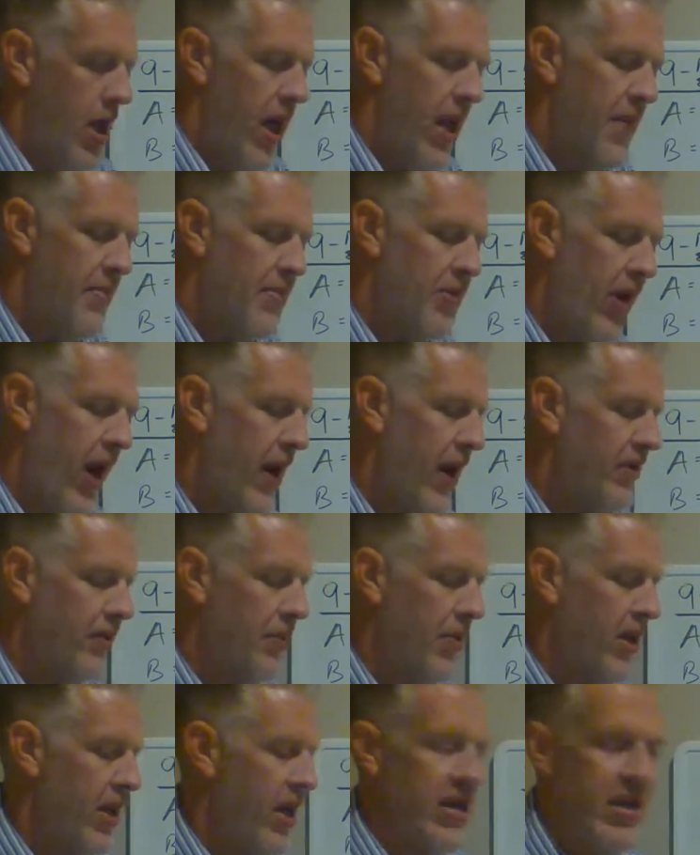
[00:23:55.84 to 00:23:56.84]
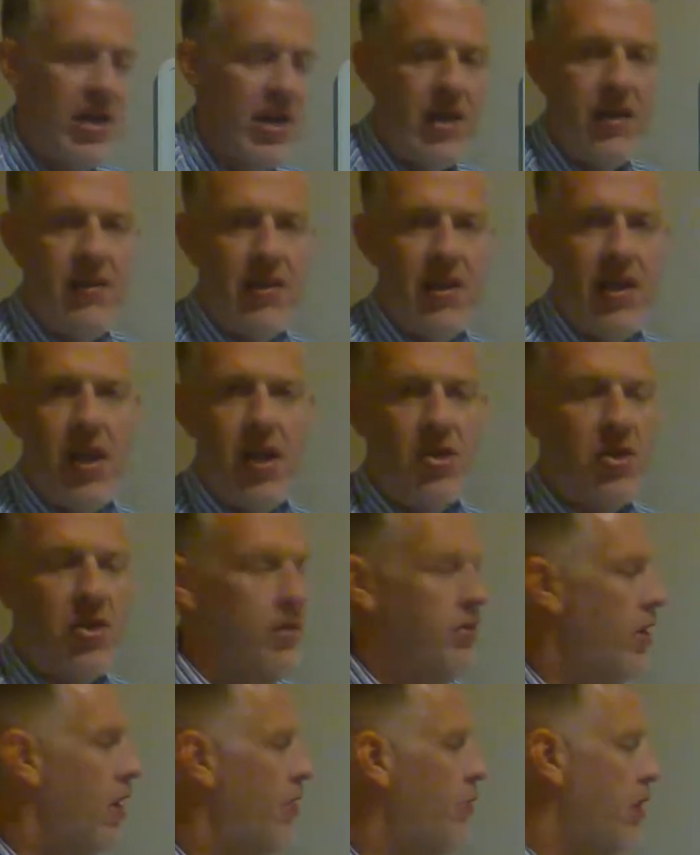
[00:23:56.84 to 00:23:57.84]
And abstracts from the identity of the
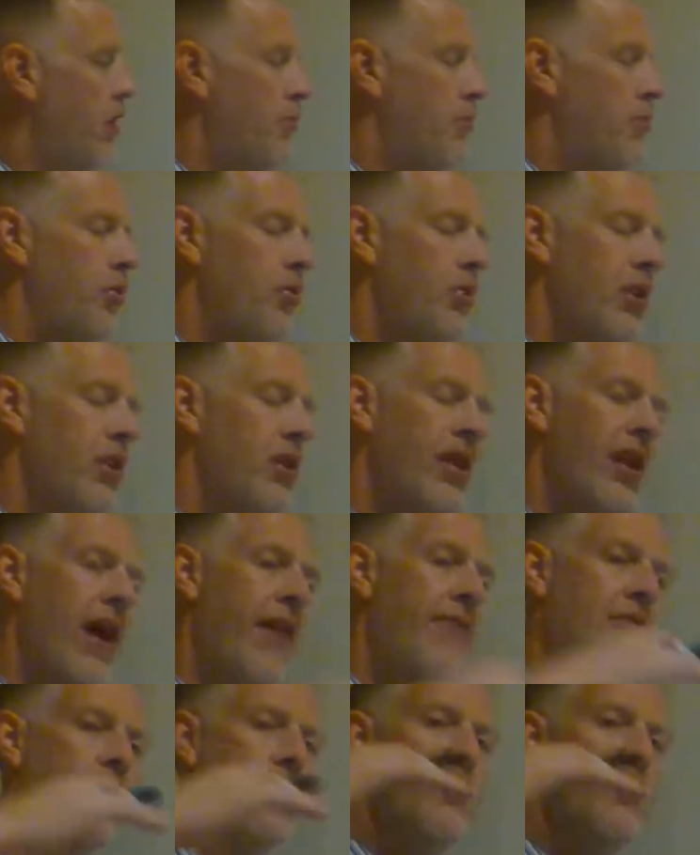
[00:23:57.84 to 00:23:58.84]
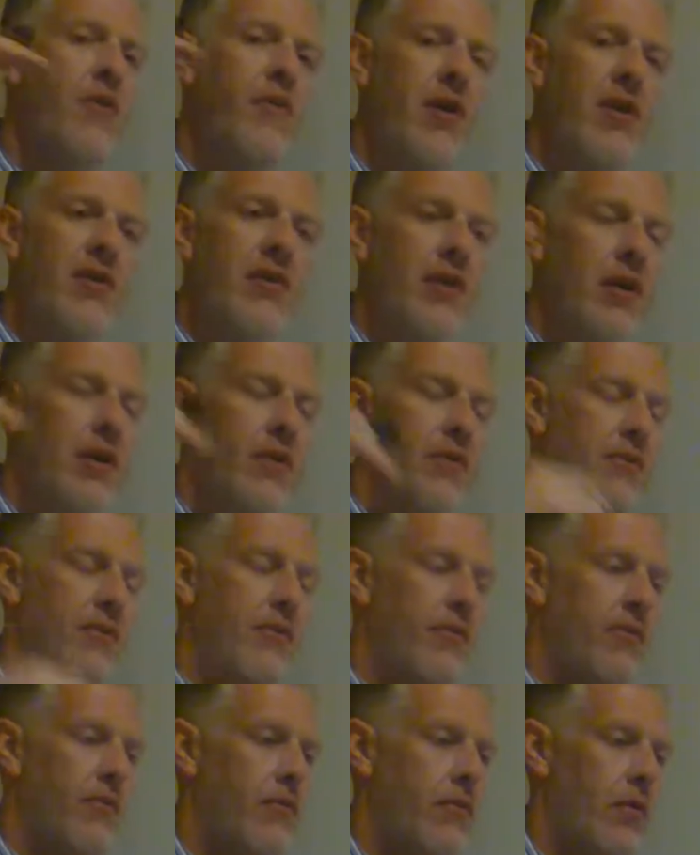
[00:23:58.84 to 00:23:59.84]
agent, right? We completely have to remove ourselves
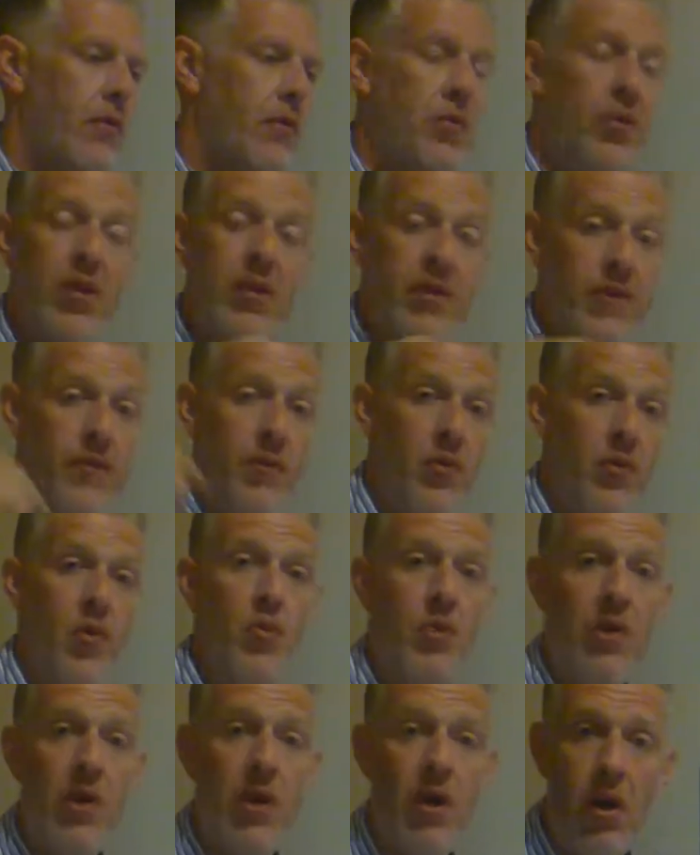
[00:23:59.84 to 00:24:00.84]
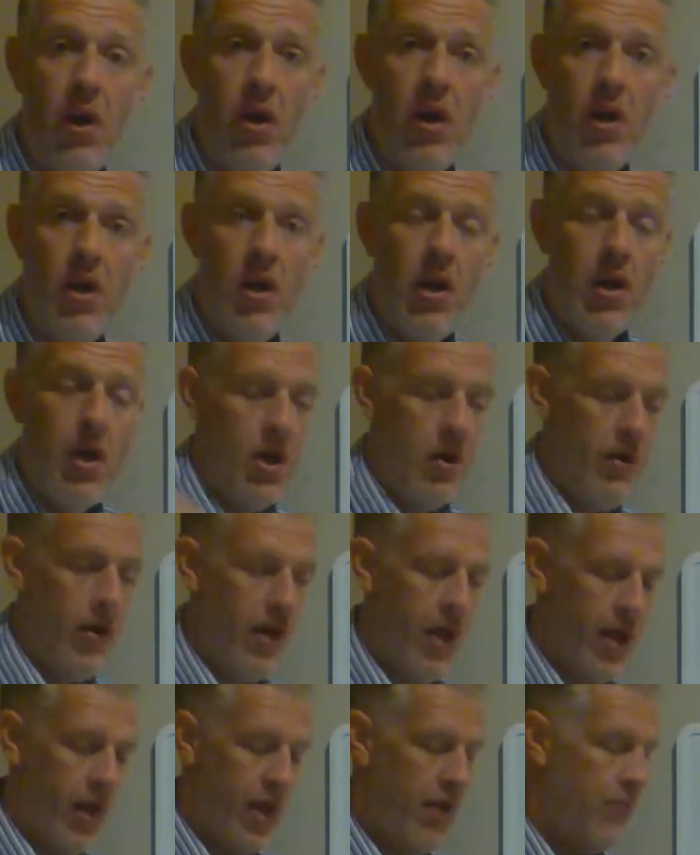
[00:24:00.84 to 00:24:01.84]
completely from who we are,
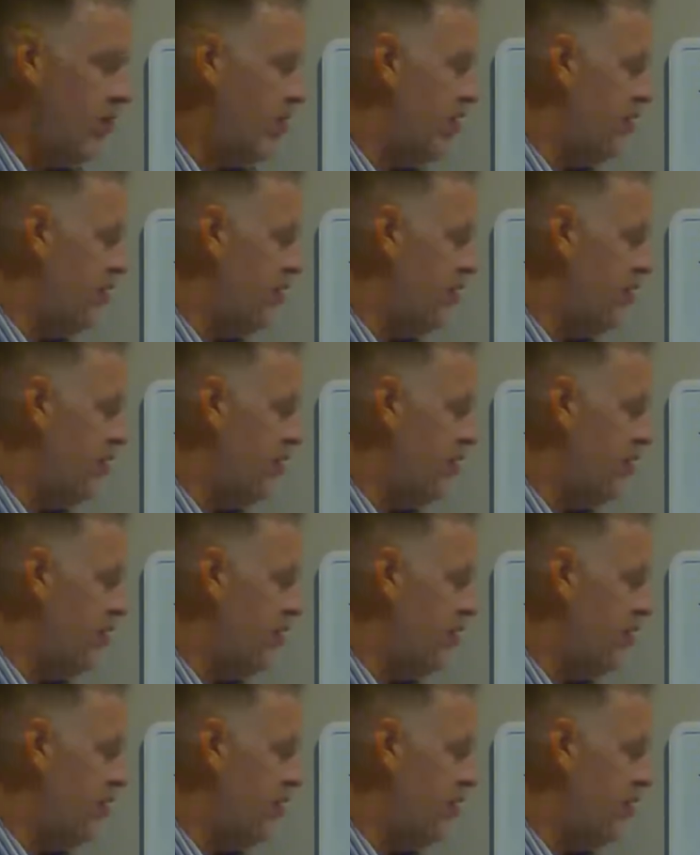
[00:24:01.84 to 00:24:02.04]
right? And we